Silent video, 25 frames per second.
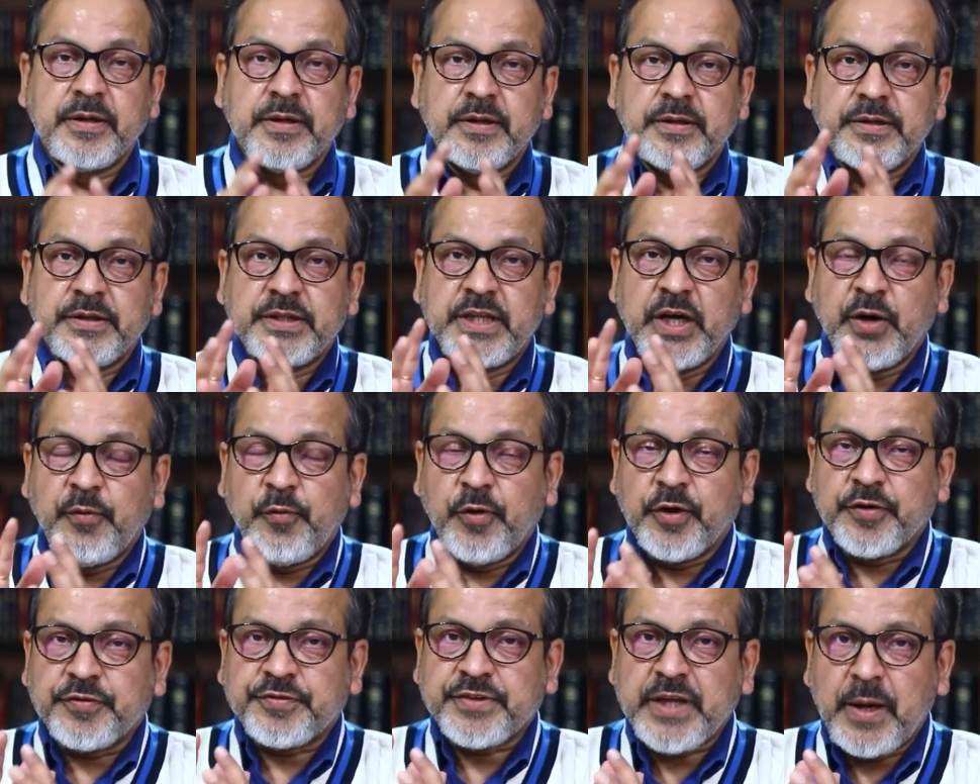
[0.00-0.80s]
there
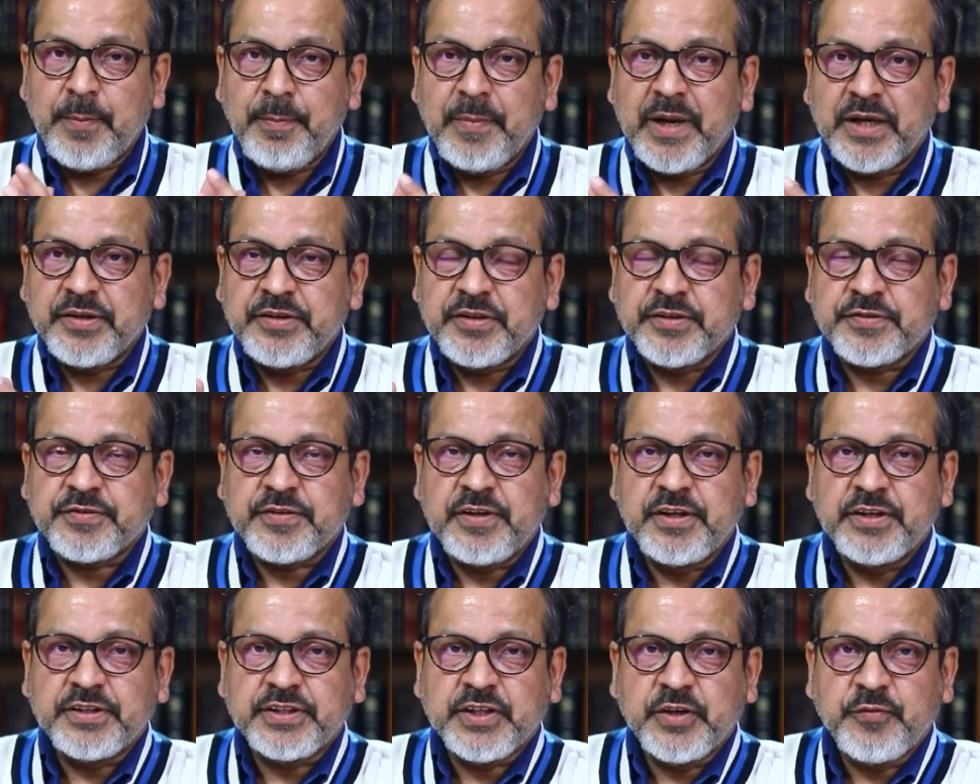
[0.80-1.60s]
was some
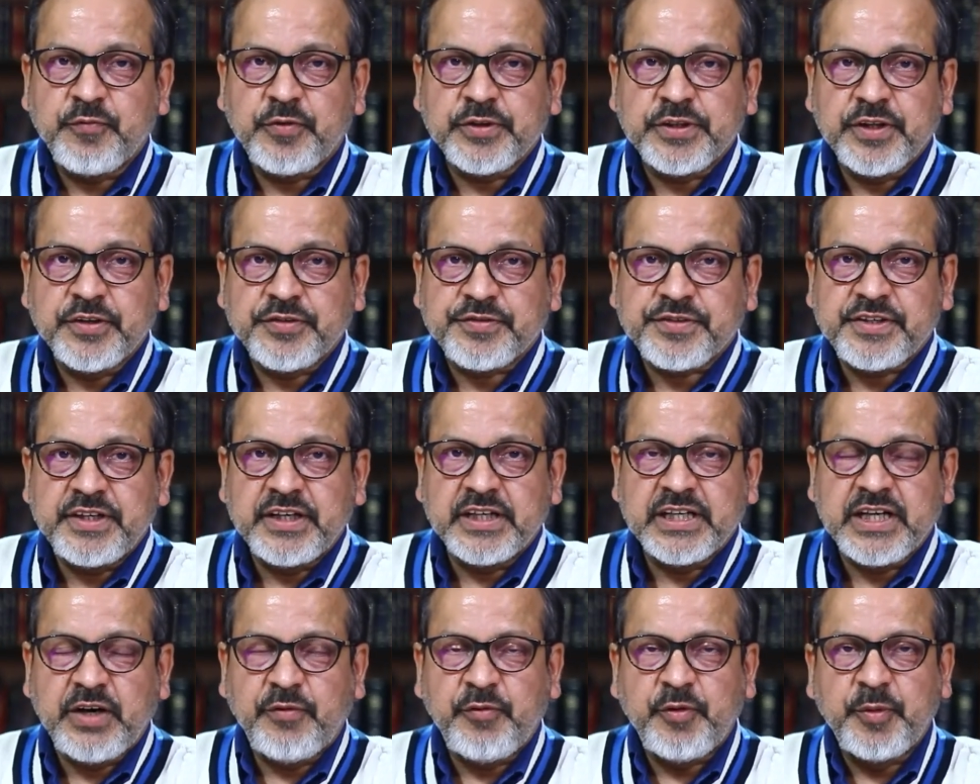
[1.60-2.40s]
legislation for the
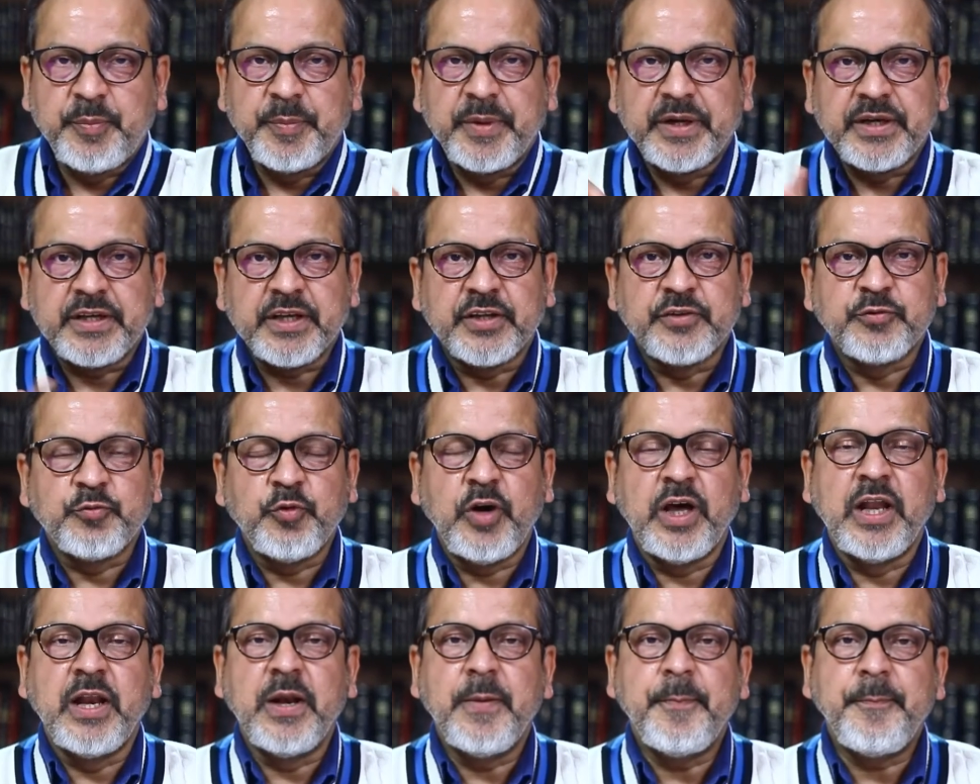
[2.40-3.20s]
state government as
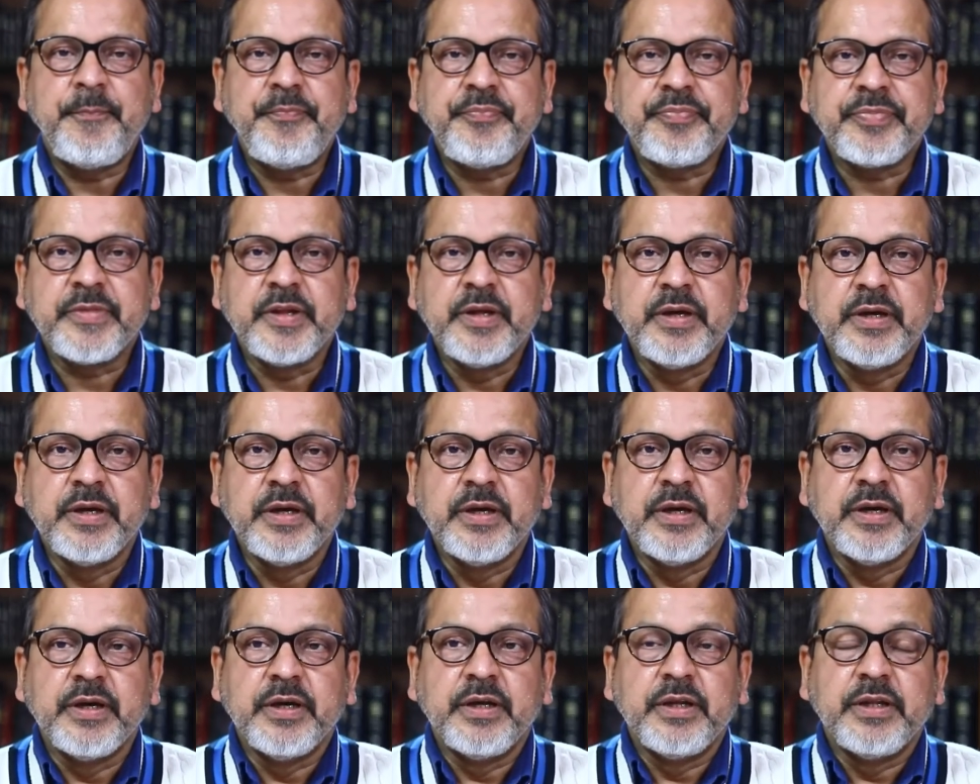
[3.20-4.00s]
well.
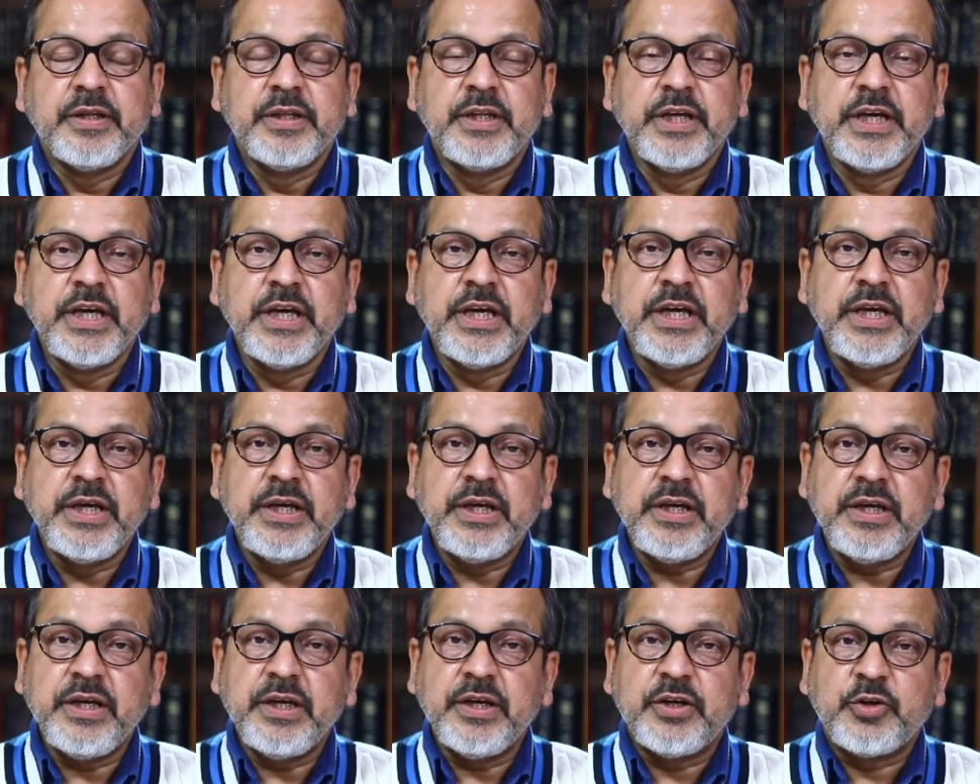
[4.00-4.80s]

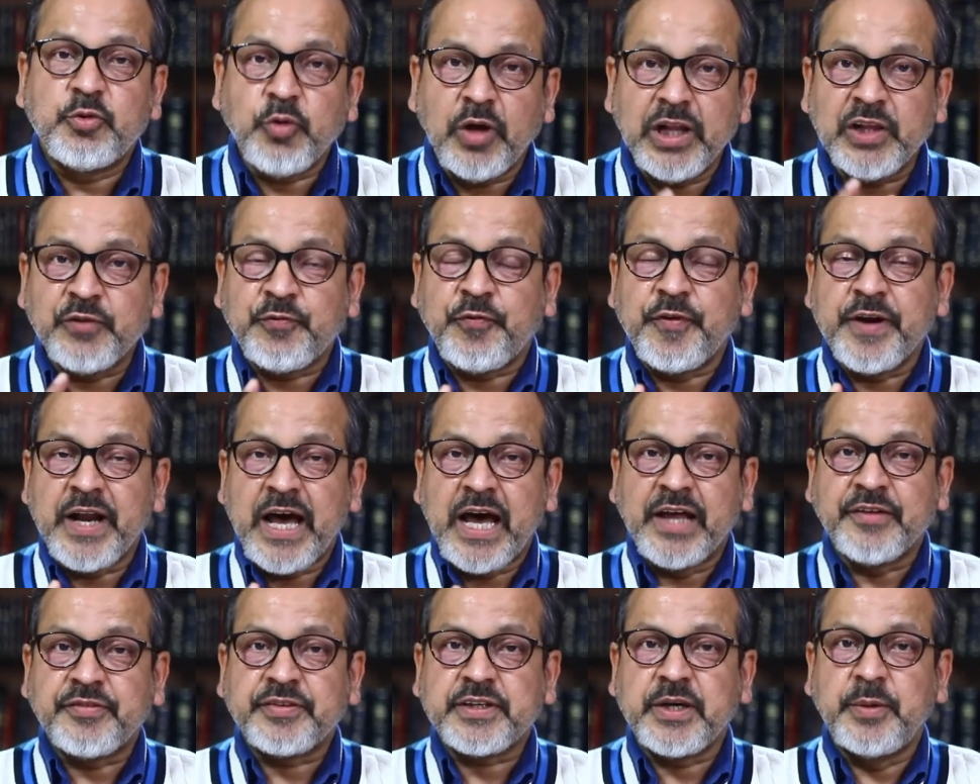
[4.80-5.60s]
The 12th
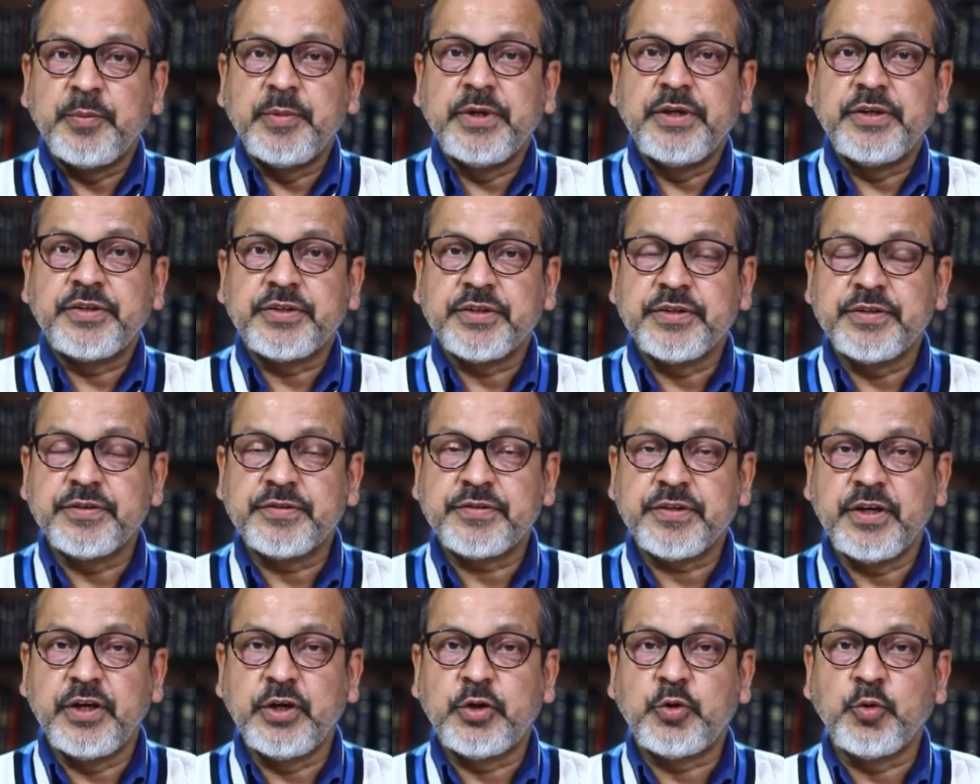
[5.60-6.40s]
Finance Commissions
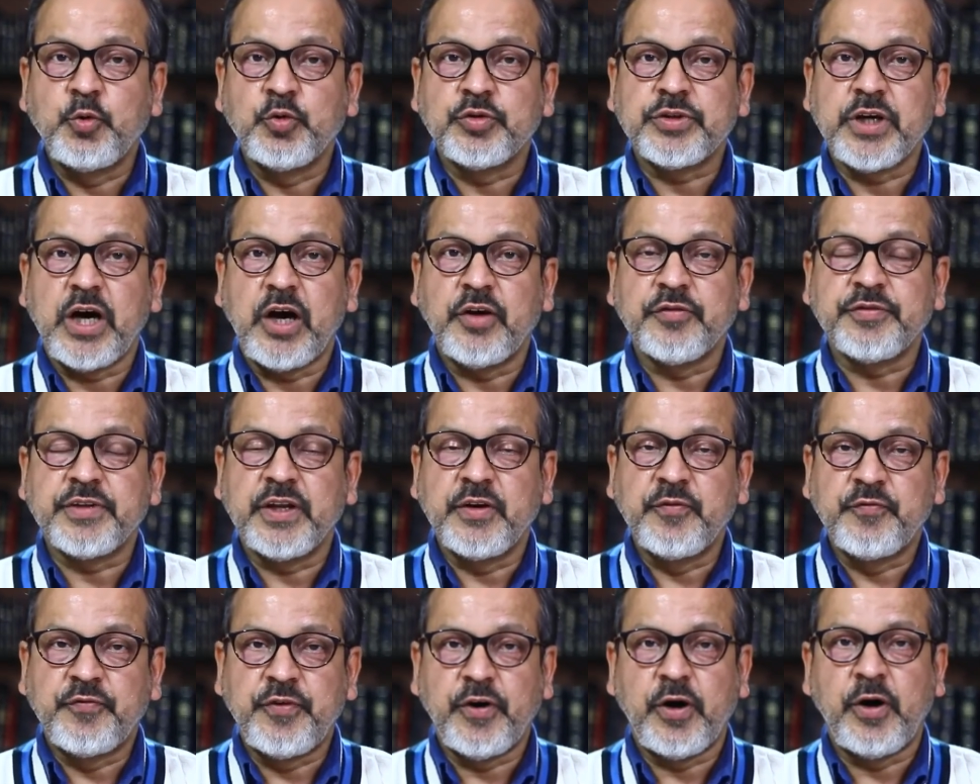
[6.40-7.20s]
in
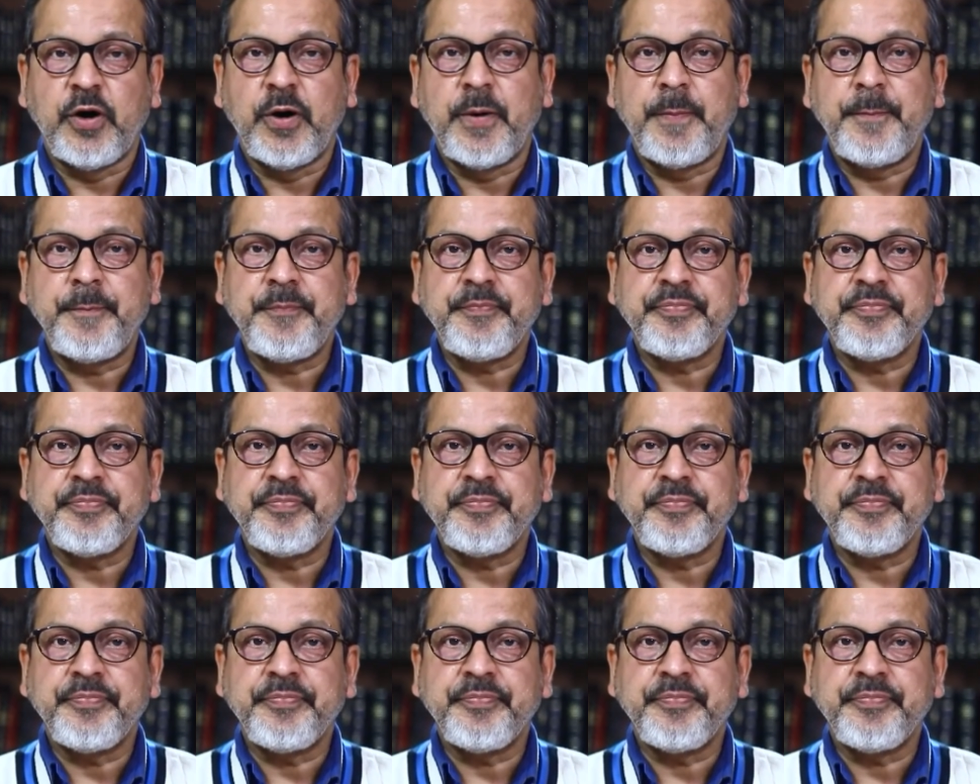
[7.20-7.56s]
2004,